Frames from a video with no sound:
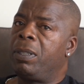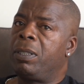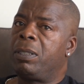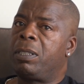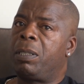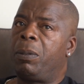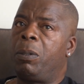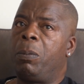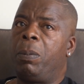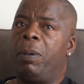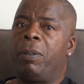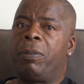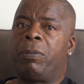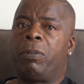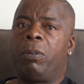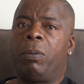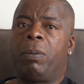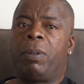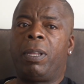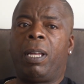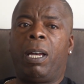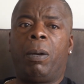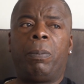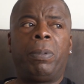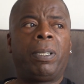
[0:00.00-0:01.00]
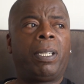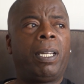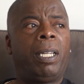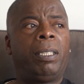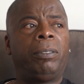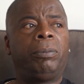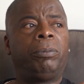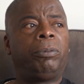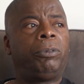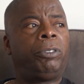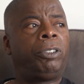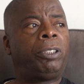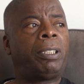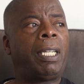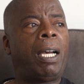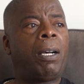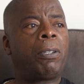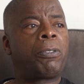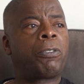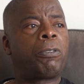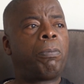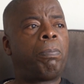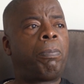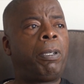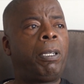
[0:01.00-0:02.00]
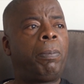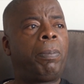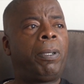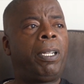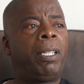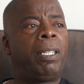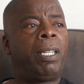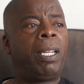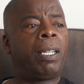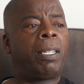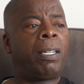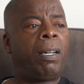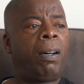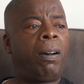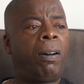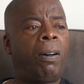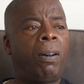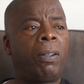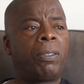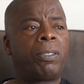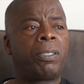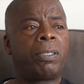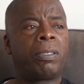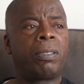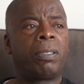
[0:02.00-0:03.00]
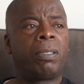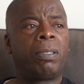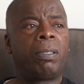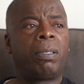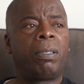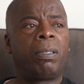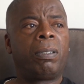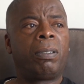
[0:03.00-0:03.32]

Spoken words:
So we went through that. We're getting shouts from people in their cars,